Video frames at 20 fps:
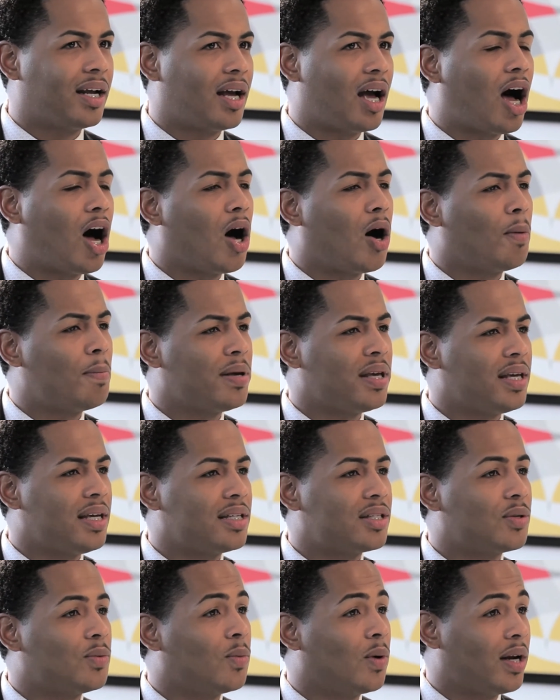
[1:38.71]
all
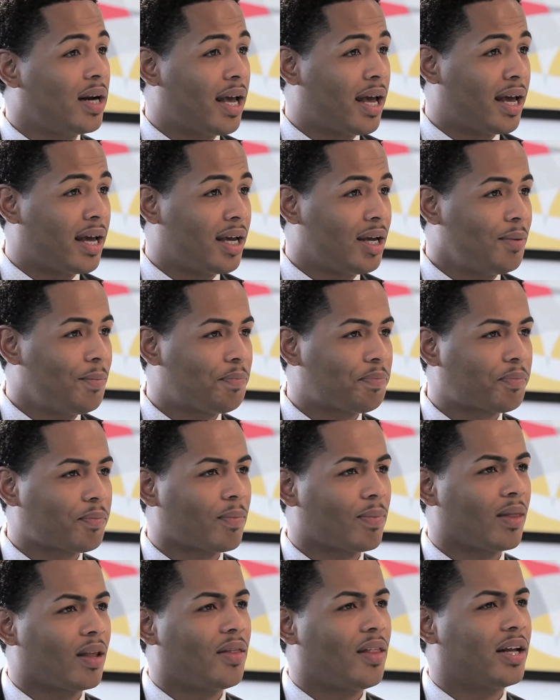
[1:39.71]
B's and one A.
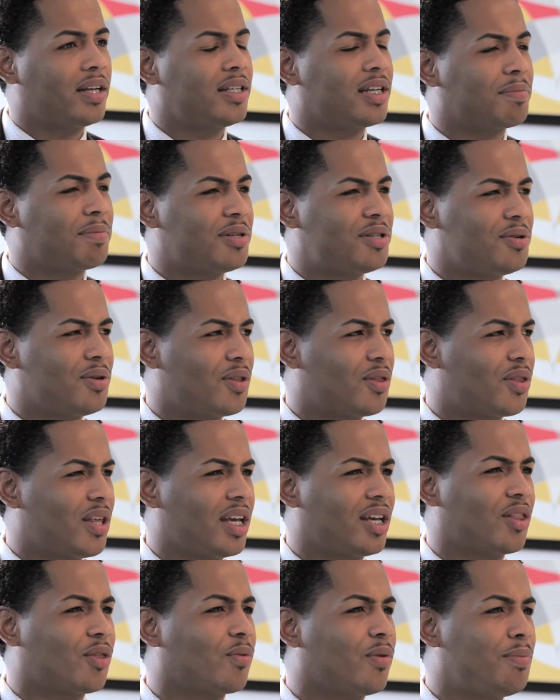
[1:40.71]
That took me to, I
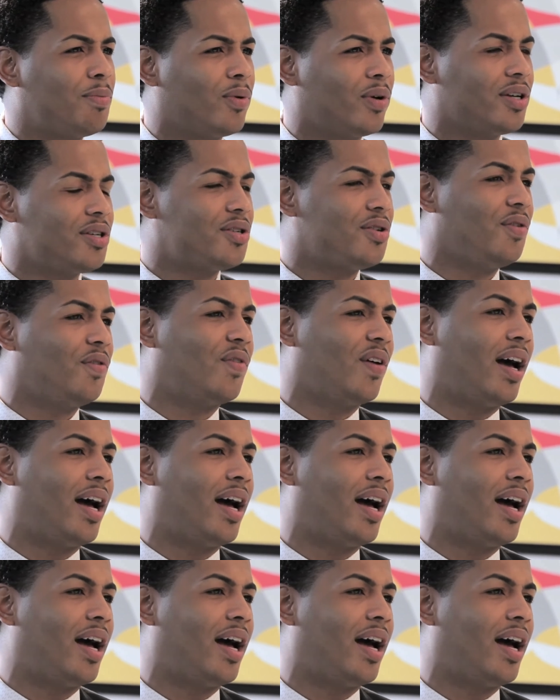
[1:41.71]
think, a 3.25.